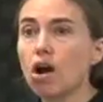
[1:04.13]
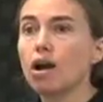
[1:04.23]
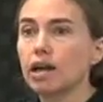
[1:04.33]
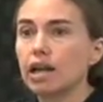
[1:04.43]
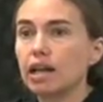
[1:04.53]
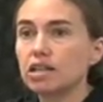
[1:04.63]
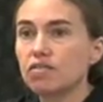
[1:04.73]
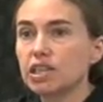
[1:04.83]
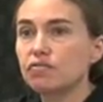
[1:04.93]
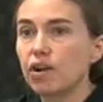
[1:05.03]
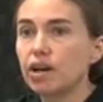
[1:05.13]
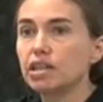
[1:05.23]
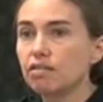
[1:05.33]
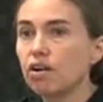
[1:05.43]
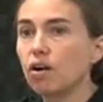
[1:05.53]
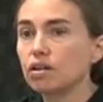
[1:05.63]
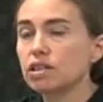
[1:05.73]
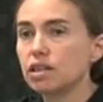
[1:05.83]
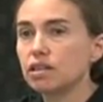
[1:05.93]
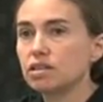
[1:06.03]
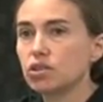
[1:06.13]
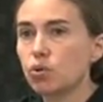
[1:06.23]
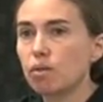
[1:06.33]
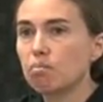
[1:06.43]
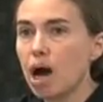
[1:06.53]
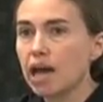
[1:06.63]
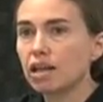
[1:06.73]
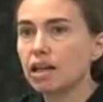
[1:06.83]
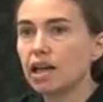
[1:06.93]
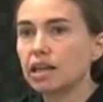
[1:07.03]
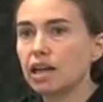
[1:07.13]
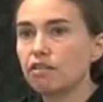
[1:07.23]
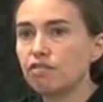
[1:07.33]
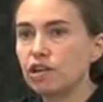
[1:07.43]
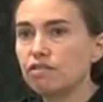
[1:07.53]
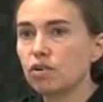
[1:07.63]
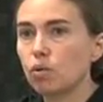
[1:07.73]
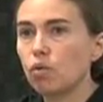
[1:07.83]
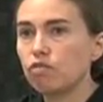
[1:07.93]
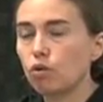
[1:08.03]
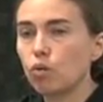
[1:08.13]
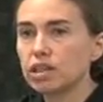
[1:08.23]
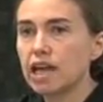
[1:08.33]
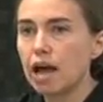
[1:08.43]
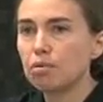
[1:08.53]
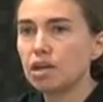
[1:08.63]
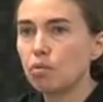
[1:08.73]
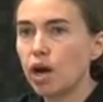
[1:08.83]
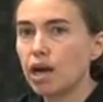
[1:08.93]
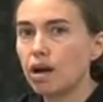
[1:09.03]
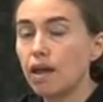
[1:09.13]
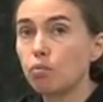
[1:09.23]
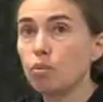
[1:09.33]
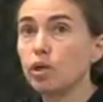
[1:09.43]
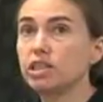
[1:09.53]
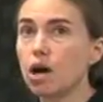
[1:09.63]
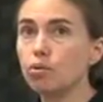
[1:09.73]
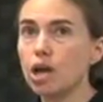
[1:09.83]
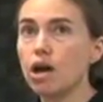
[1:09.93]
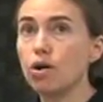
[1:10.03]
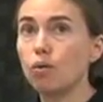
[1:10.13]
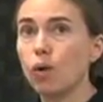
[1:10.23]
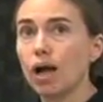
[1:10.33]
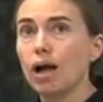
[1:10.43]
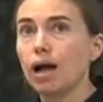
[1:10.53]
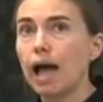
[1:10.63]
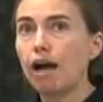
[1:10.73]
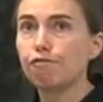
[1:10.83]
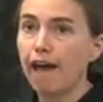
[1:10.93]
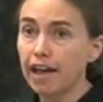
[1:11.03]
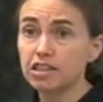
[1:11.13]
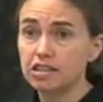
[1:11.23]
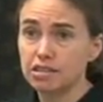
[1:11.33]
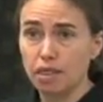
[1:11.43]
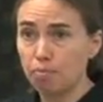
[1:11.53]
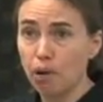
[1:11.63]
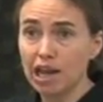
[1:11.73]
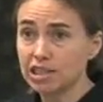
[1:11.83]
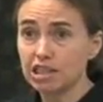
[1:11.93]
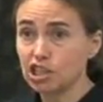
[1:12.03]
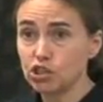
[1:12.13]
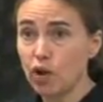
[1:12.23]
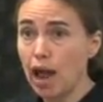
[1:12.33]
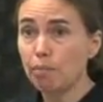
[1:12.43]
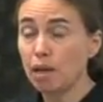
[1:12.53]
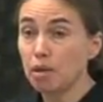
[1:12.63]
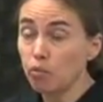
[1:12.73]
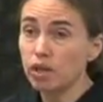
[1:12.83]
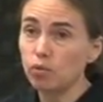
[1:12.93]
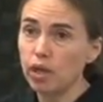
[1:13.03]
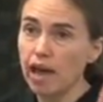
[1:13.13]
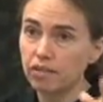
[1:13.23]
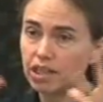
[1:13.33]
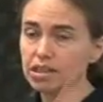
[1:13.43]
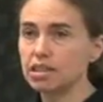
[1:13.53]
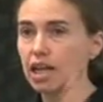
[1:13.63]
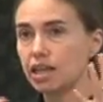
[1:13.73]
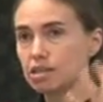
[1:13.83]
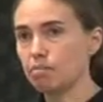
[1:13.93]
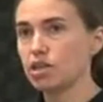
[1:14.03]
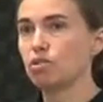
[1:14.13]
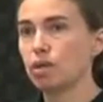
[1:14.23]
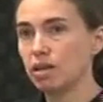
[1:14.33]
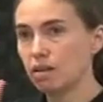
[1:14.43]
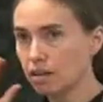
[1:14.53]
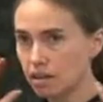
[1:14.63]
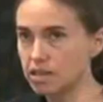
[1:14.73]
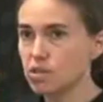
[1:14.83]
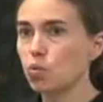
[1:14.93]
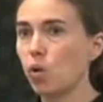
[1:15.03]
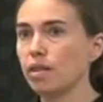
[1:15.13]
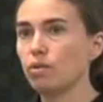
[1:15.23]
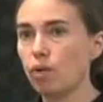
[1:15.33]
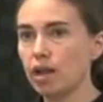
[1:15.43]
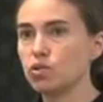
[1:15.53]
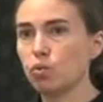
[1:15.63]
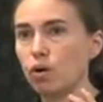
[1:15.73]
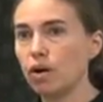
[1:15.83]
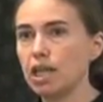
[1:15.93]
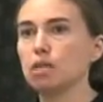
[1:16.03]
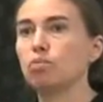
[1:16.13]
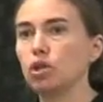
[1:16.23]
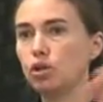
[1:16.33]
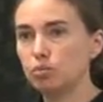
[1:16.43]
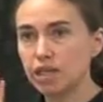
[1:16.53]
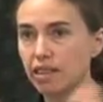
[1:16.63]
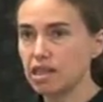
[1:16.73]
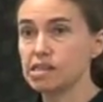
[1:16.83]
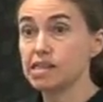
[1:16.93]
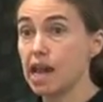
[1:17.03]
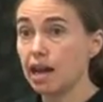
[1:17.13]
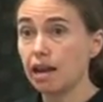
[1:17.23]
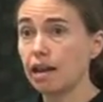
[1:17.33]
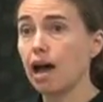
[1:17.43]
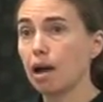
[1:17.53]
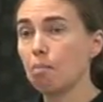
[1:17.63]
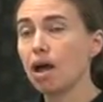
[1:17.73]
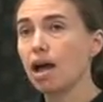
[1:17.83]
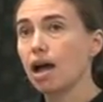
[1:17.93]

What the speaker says: target, and it's very difficult to sort of model it and get a feel for what's happening where. And when we don't know how fast processes are happening, I mean, we have an instantaneous measurement. This is what the rates were in the plumes at this date and time.